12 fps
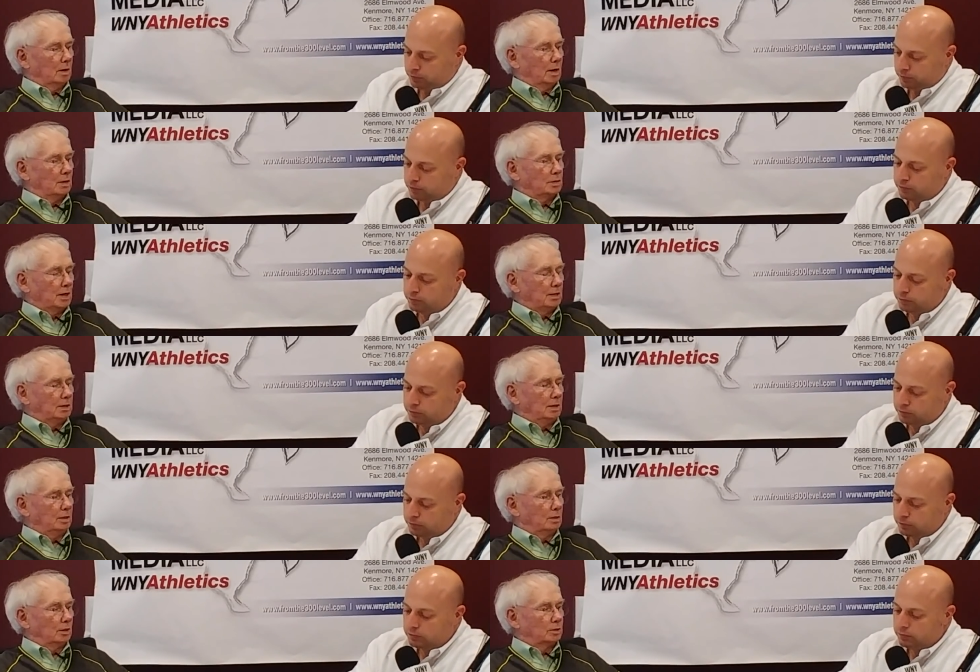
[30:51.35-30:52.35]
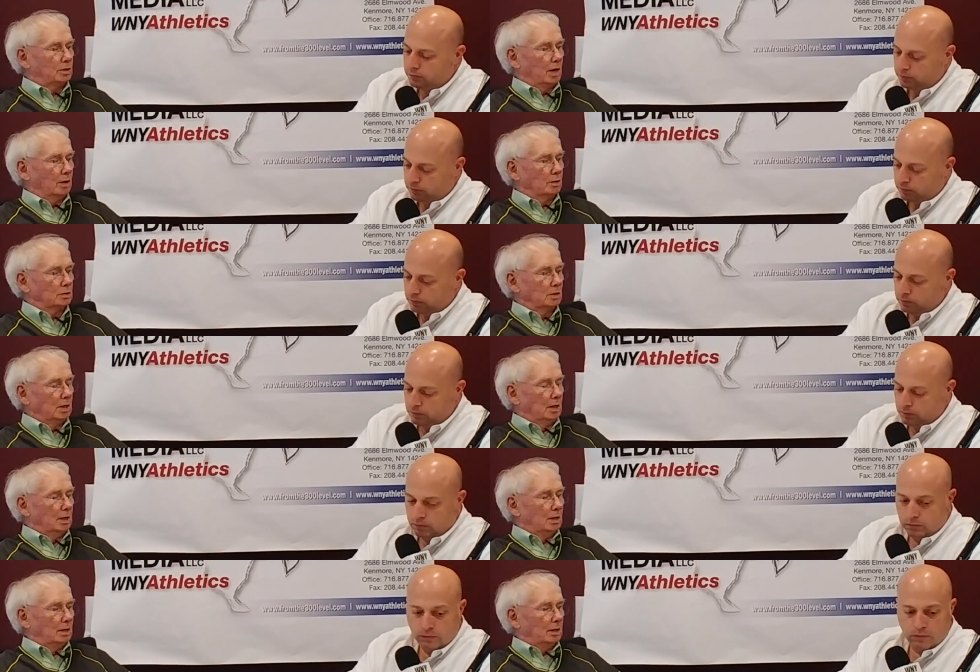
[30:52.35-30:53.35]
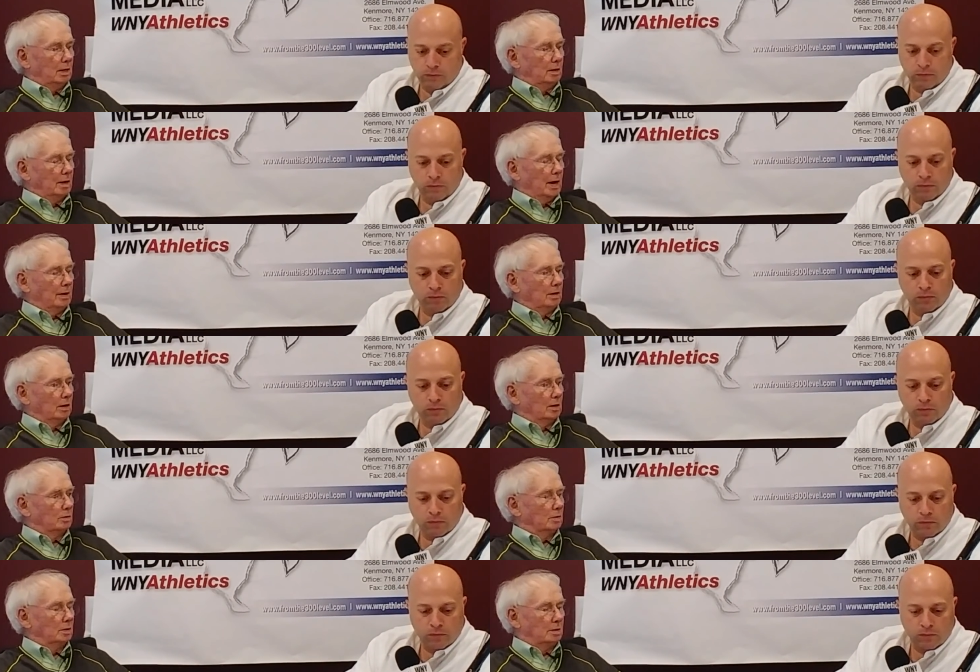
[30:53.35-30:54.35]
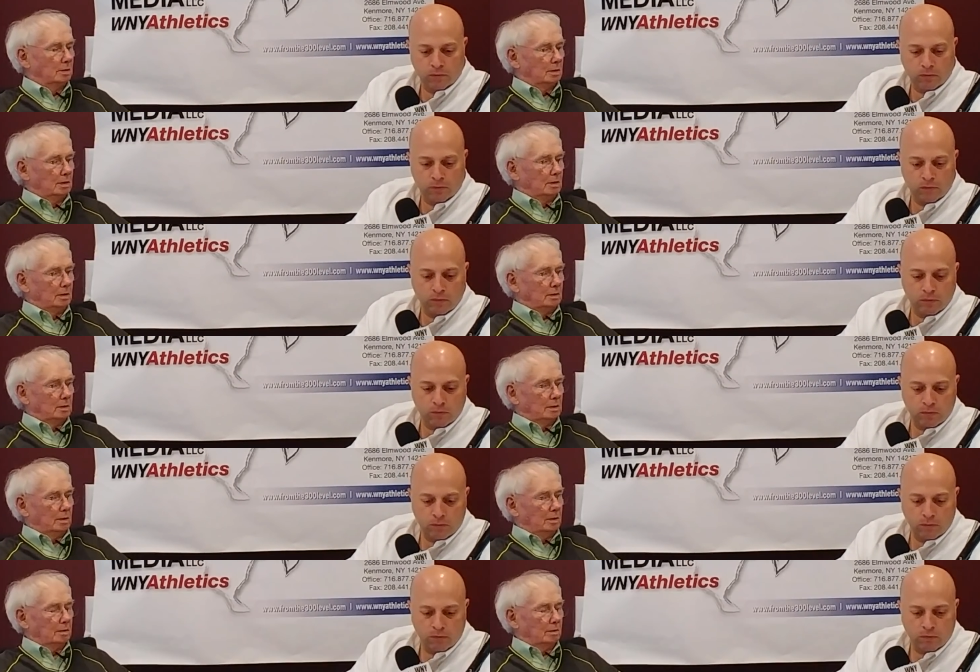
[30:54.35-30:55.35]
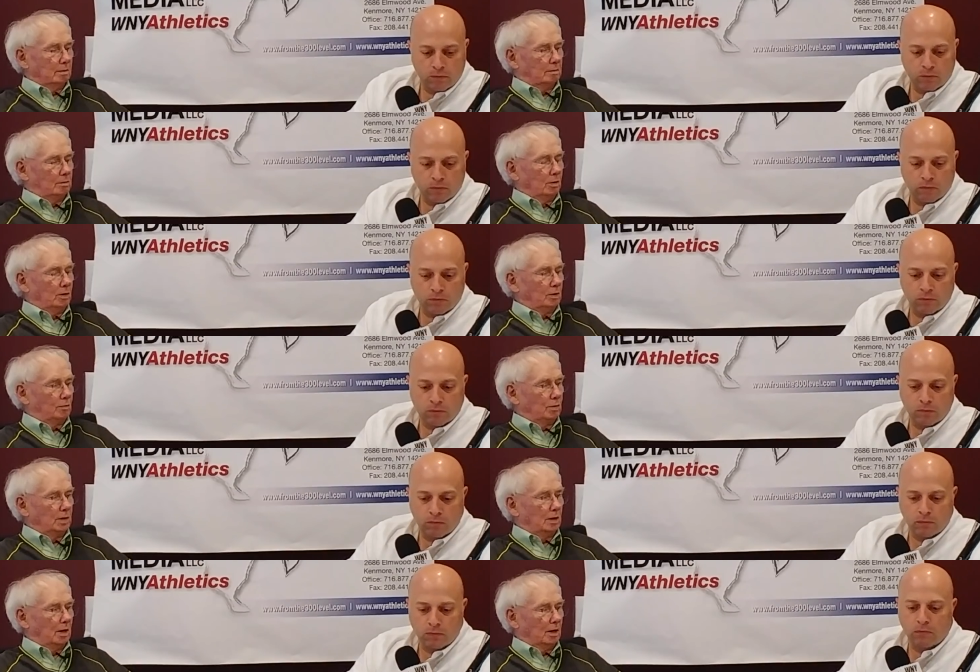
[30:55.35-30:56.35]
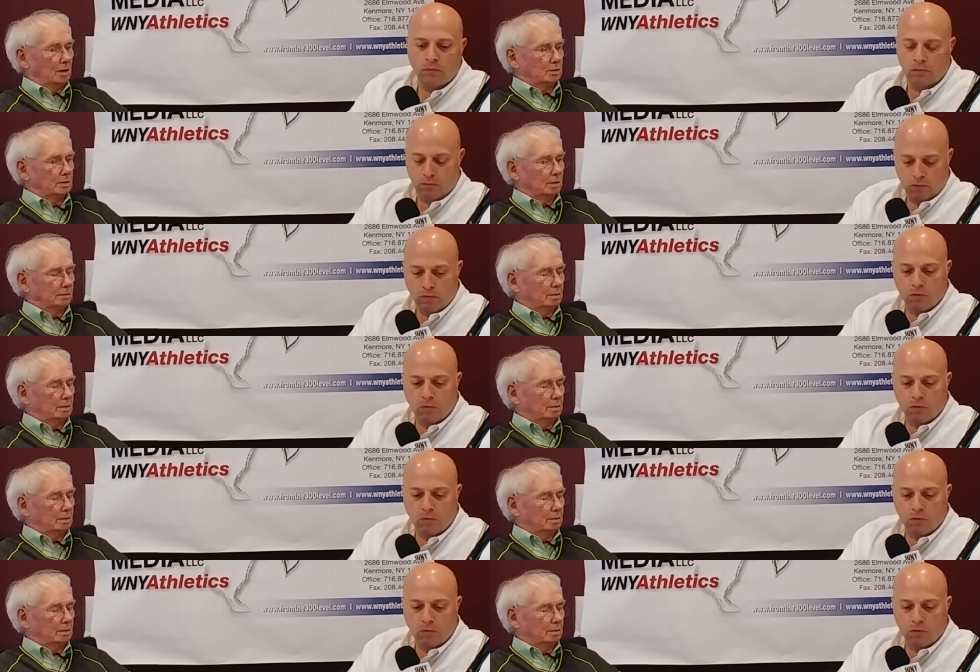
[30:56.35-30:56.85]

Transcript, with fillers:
Speaker 1: has 18 touchdowns and 900 33 yards,